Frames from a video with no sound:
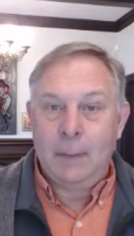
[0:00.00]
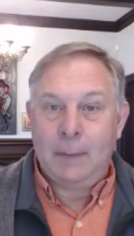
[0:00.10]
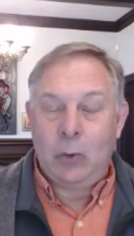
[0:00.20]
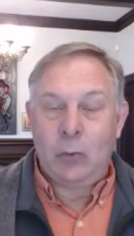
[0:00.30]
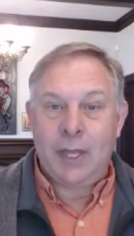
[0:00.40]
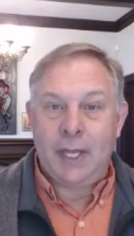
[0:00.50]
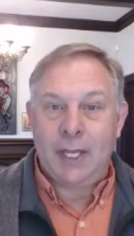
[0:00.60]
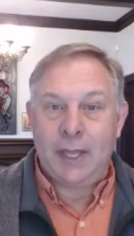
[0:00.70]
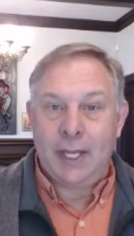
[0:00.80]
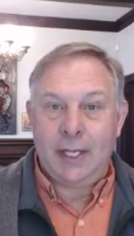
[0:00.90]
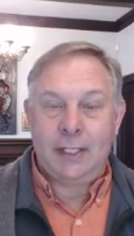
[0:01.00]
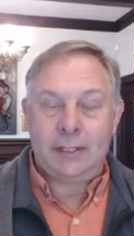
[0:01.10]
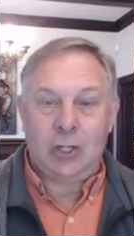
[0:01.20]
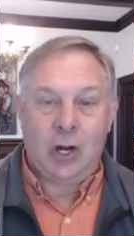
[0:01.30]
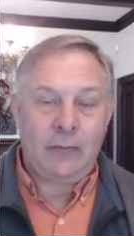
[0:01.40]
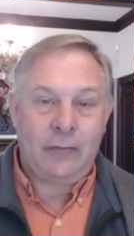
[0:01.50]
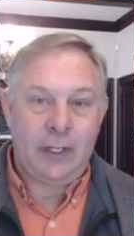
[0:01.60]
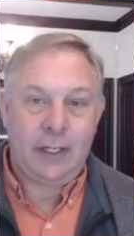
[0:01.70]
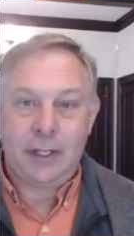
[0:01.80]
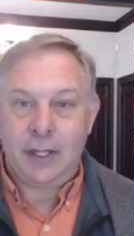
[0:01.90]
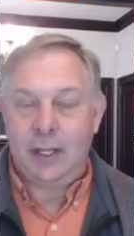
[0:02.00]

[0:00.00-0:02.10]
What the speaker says: but we think that it is often